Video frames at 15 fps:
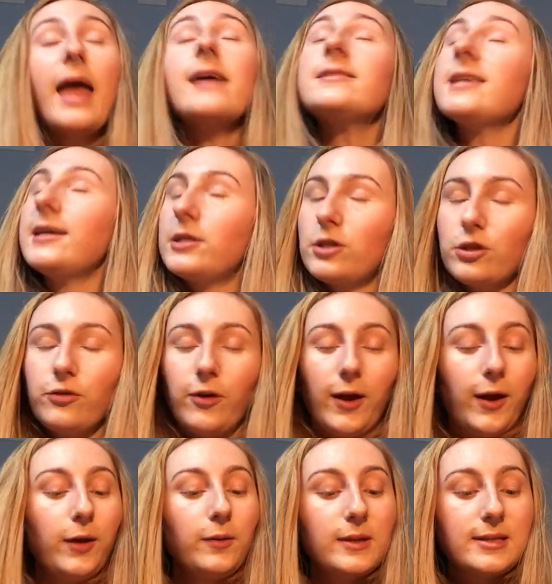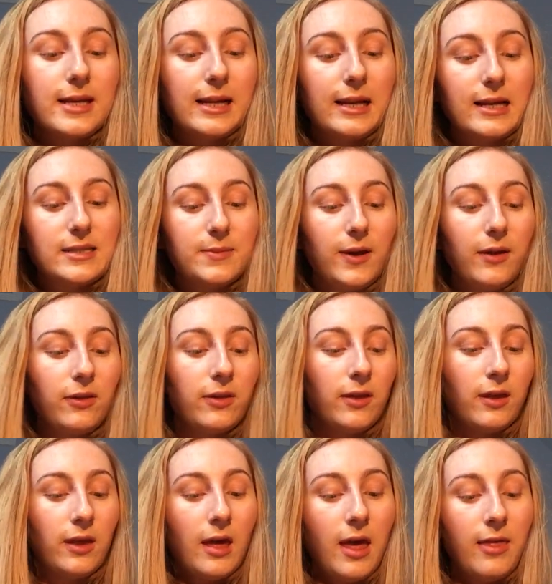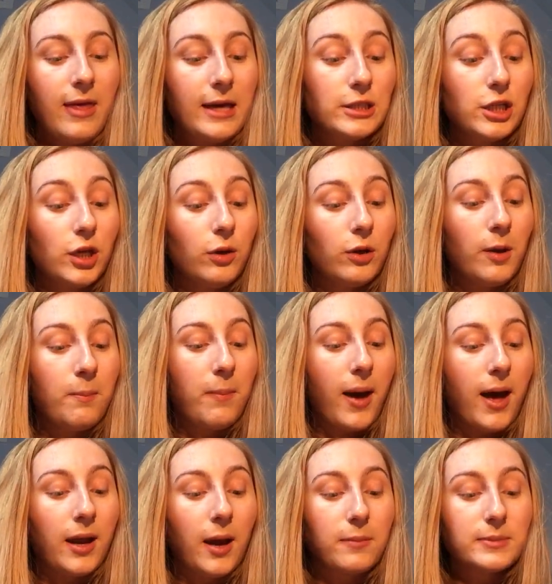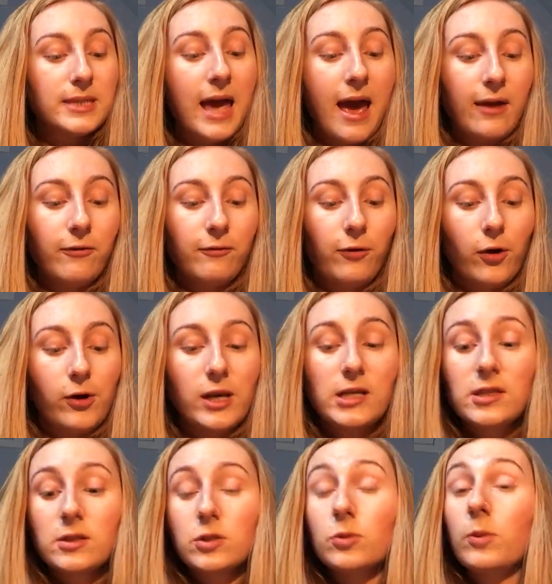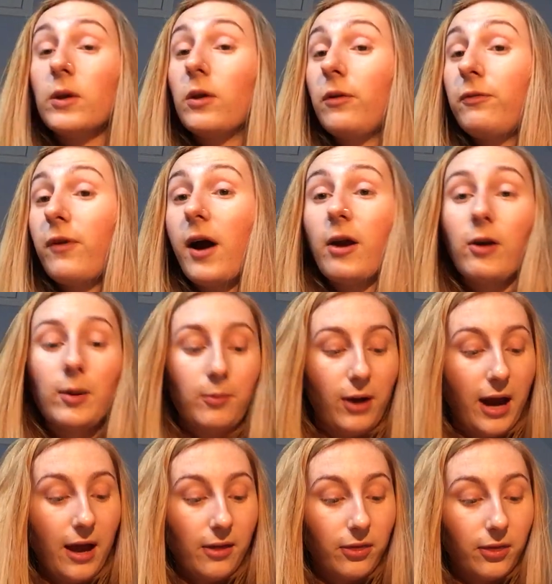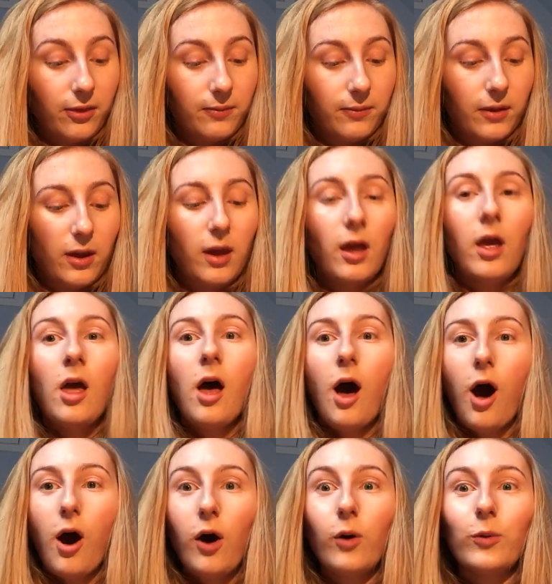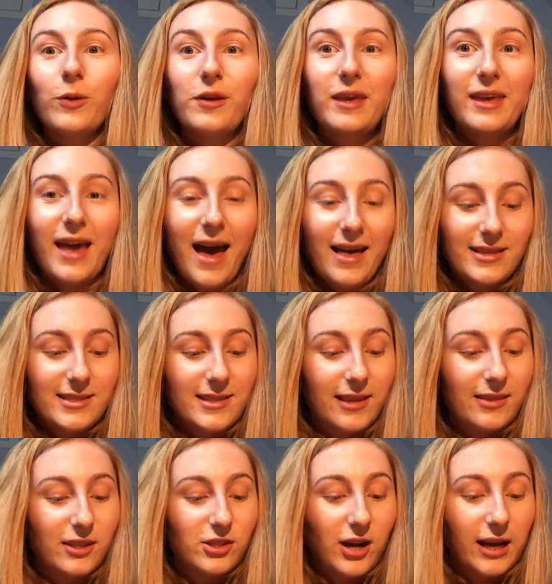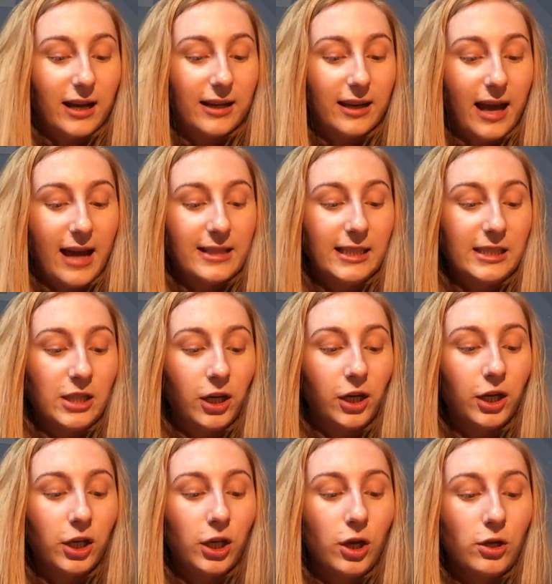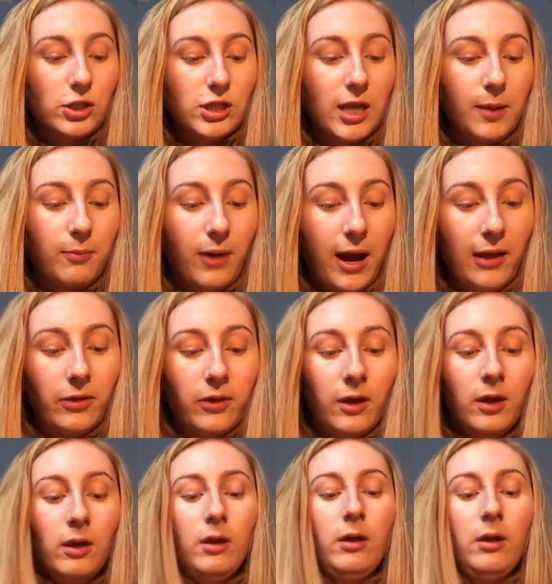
"Is it true," said Elizabeth, "that you can burn up 10 forests with your fiery breath?" "Oh, yes," said the dragon, and he took a huge deep breath